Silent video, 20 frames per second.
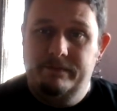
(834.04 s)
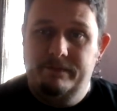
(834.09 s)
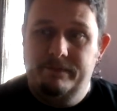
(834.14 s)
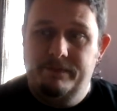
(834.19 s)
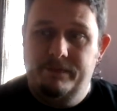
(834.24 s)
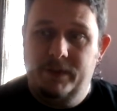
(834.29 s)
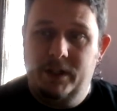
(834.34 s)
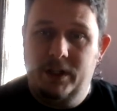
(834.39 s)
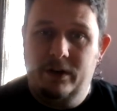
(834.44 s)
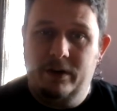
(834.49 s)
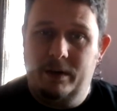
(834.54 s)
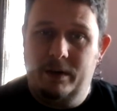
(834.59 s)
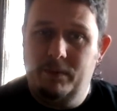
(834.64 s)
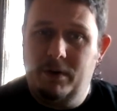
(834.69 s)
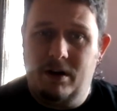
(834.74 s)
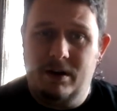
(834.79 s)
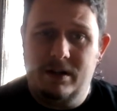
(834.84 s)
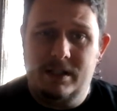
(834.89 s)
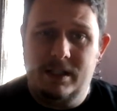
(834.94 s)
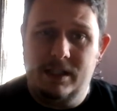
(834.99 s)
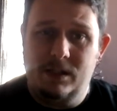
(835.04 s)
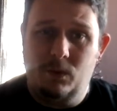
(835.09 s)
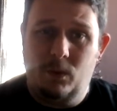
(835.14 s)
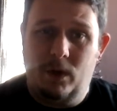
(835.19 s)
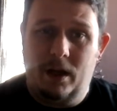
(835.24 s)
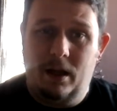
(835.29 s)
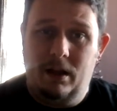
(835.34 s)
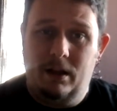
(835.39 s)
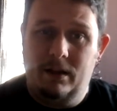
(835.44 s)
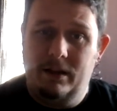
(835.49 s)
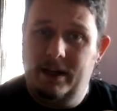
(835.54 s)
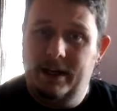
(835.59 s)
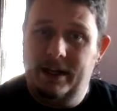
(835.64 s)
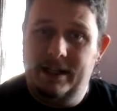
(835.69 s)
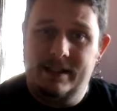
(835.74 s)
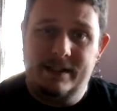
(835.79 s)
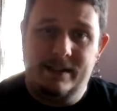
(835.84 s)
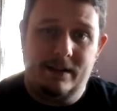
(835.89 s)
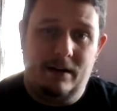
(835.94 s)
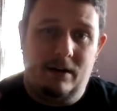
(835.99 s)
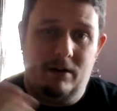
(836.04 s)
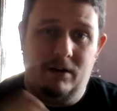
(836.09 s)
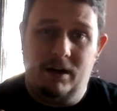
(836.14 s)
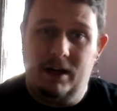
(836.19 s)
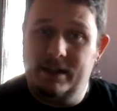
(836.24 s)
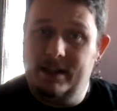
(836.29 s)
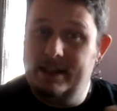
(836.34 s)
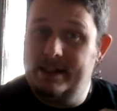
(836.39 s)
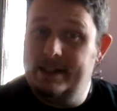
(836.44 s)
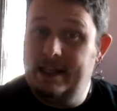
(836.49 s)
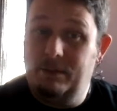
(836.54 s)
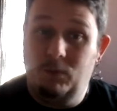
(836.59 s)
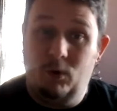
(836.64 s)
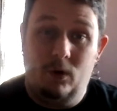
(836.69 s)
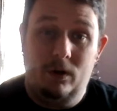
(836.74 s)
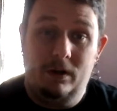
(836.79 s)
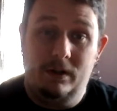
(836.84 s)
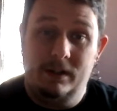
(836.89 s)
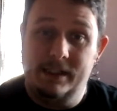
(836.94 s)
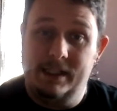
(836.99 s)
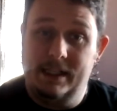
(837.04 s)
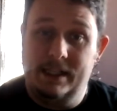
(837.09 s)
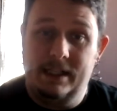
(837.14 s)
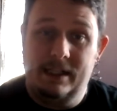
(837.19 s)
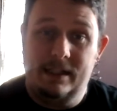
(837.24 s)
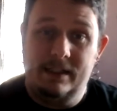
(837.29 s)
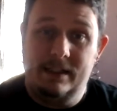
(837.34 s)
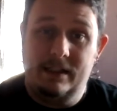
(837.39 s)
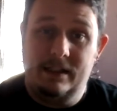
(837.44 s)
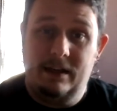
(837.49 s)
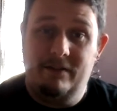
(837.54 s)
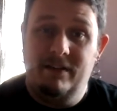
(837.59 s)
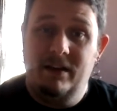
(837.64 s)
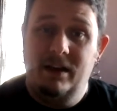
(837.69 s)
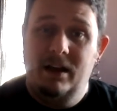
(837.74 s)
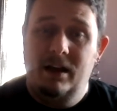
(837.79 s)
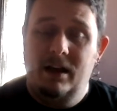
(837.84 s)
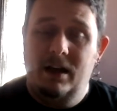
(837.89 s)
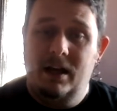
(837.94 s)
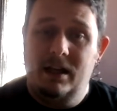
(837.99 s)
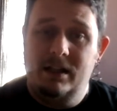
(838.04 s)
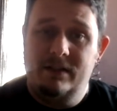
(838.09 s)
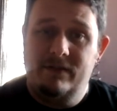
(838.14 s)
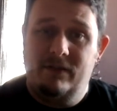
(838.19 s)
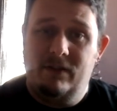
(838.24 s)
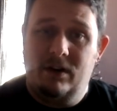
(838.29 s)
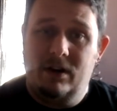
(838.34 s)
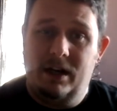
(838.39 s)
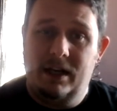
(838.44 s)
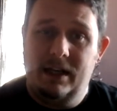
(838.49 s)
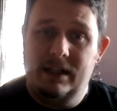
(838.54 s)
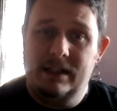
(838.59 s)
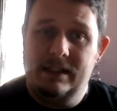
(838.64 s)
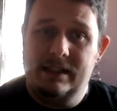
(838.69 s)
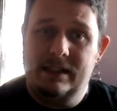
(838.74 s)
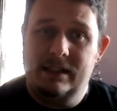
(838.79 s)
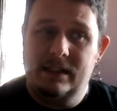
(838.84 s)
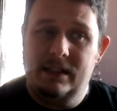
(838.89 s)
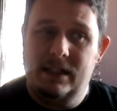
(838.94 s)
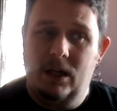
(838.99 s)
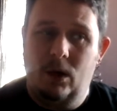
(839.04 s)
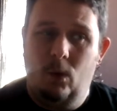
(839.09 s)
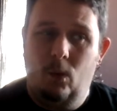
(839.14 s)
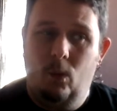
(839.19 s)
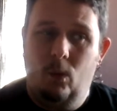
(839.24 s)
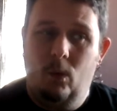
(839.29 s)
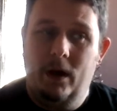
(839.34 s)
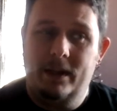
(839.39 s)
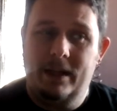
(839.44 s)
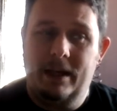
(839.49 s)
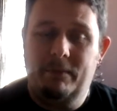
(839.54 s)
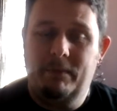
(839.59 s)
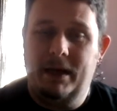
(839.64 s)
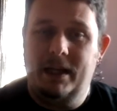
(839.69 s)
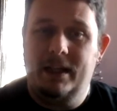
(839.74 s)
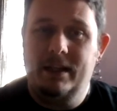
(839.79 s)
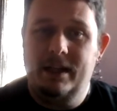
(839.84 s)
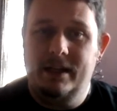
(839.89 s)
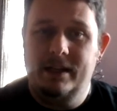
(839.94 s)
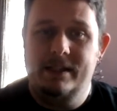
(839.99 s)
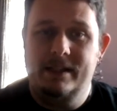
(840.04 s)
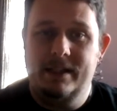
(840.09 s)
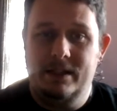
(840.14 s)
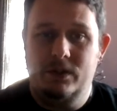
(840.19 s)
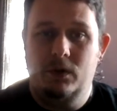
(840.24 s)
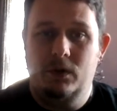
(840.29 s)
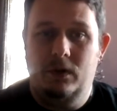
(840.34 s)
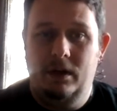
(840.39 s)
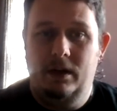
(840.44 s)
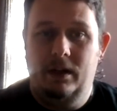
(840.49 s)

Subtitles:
the green parts as well. It's all got the same oils in it and stuff. As far as what they make the essential oil